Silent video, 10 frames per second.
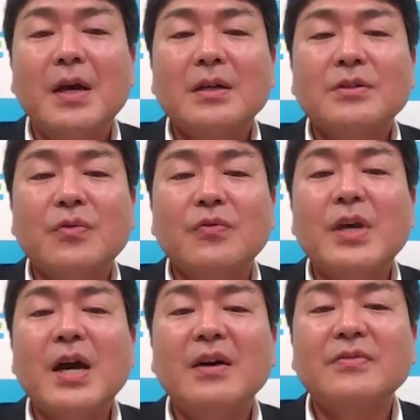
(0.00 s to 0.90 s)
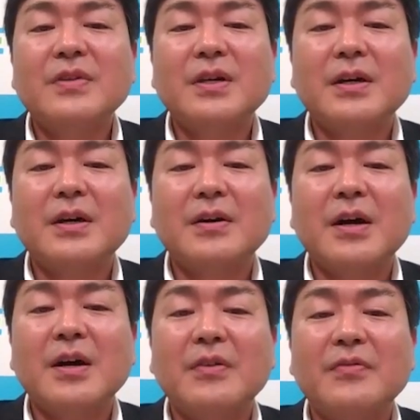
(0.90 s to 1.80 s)
So we have
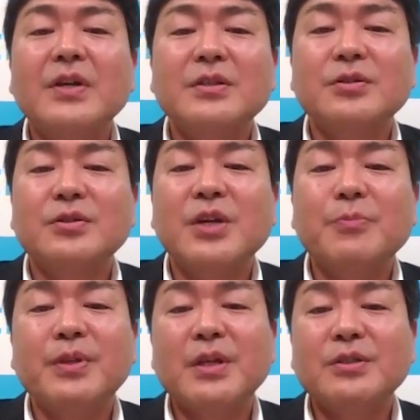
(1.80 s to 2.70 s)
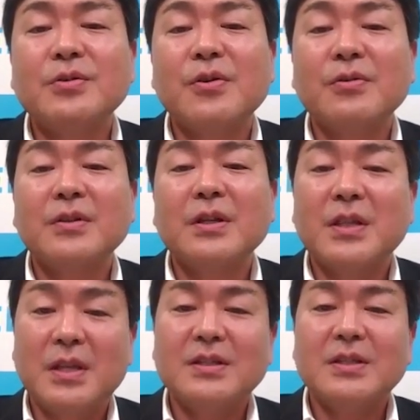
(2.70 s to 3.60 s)
a very good reputation on
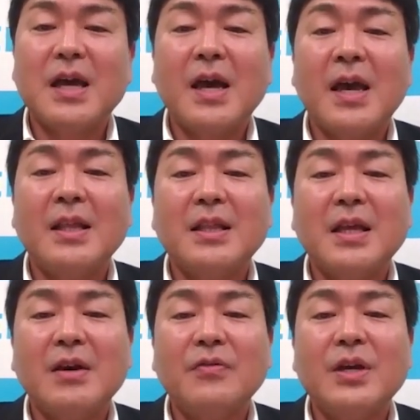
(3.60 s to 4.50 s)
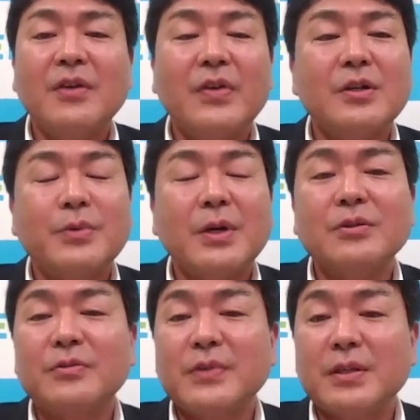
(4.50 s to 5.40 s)
this, and we are very proud
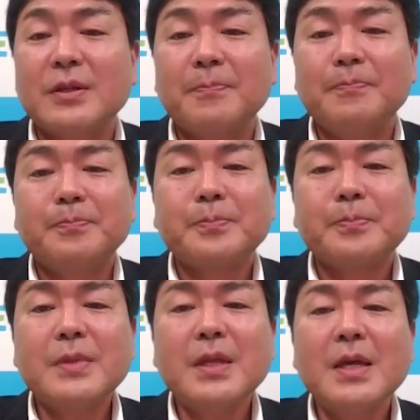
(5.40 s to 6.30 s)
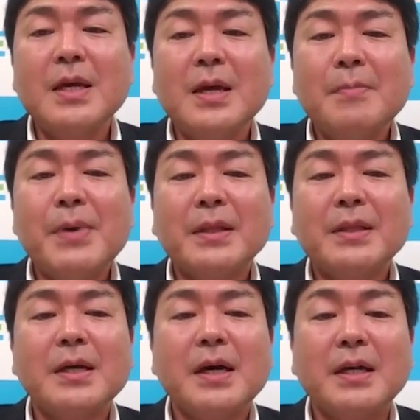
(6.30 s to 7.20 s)
of it.
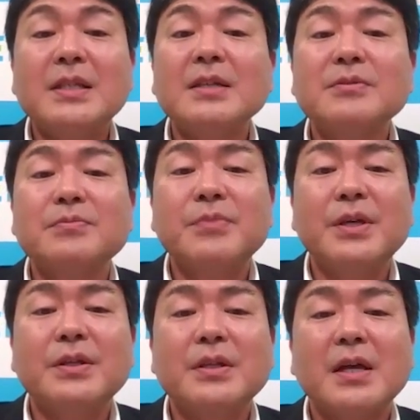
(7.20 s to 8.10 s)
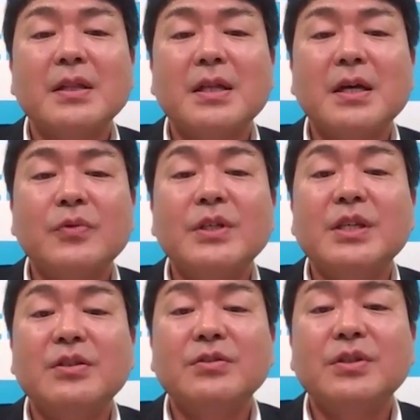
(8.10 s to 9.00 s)
But it doesn't mean that we
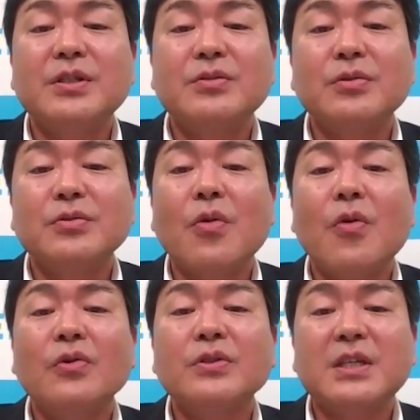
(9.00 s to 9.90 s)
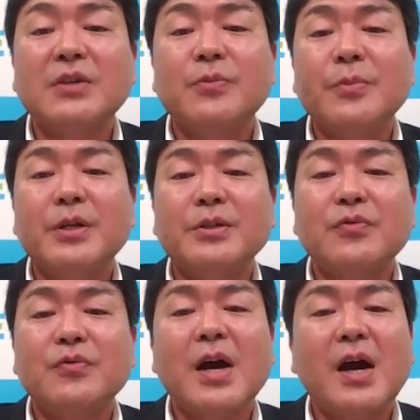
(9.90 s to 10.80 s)
need to disclose all the
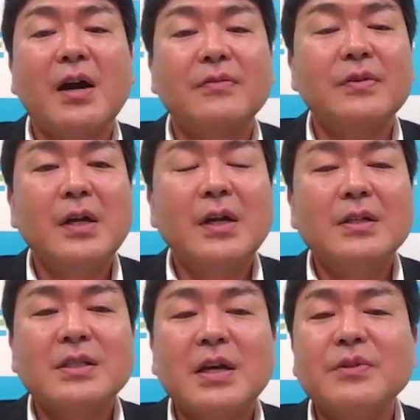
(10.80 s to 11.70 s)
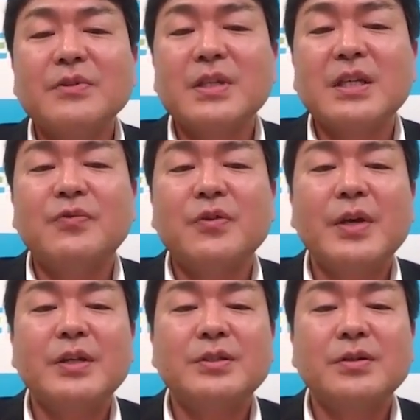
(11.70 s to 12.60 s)
information we have. Some of the
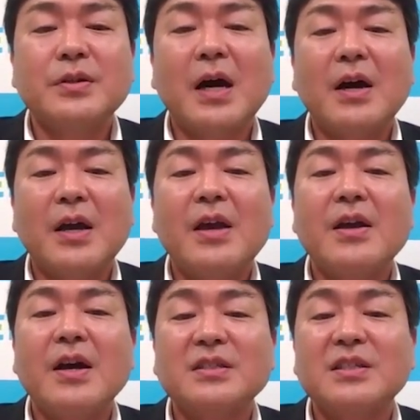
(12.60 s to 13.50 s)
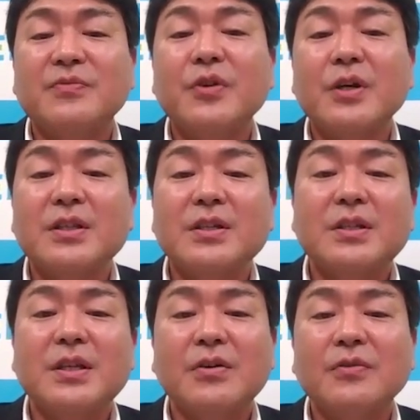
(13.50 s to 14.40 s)
information enhances
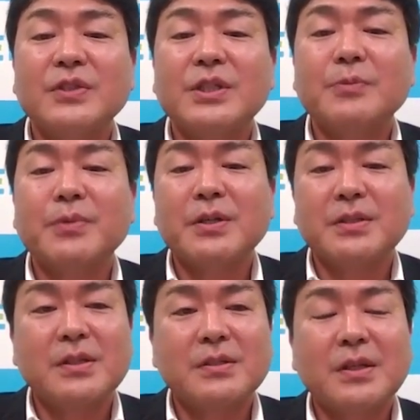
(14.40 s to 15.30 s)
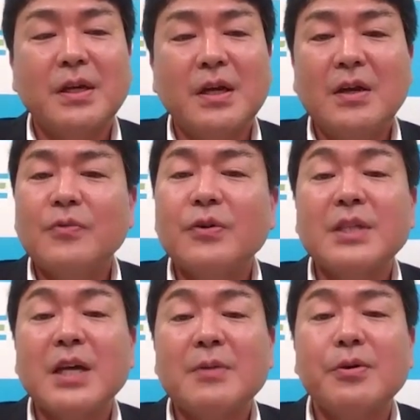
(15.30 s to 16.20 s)
volatility of share prices. For
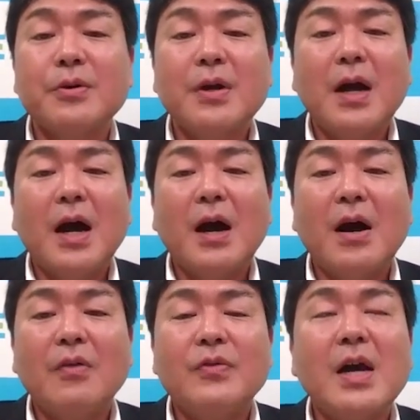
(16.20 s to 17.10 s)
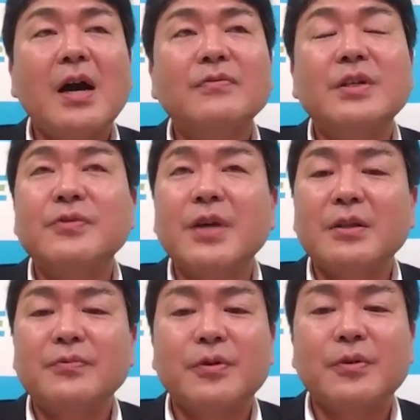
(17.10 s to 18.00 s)
example, we have
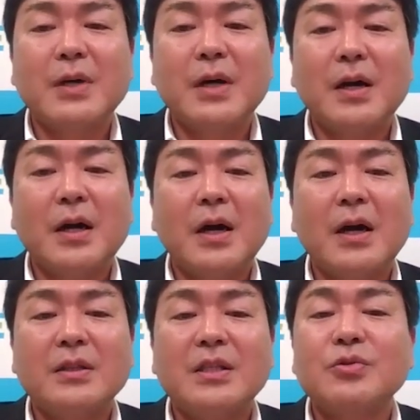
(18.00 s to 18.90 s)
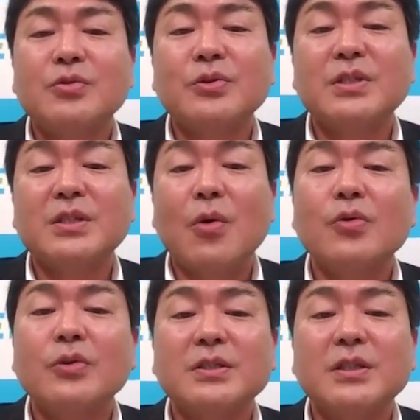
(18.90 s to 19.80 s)
refrained from disclosing
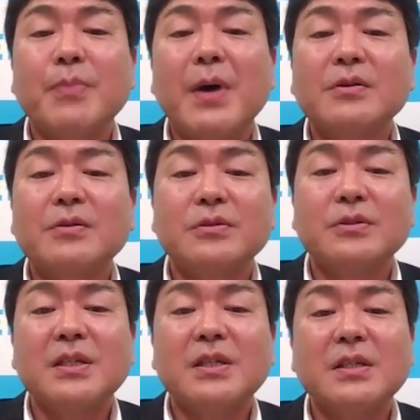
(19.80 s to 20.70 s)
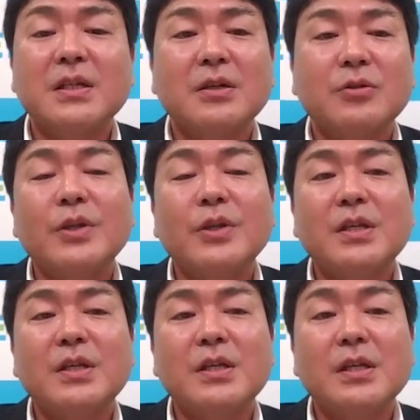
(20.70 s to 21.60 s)
orders and backlogs since
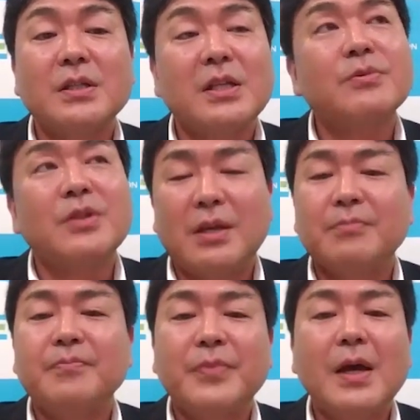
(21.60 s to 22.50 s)
2017.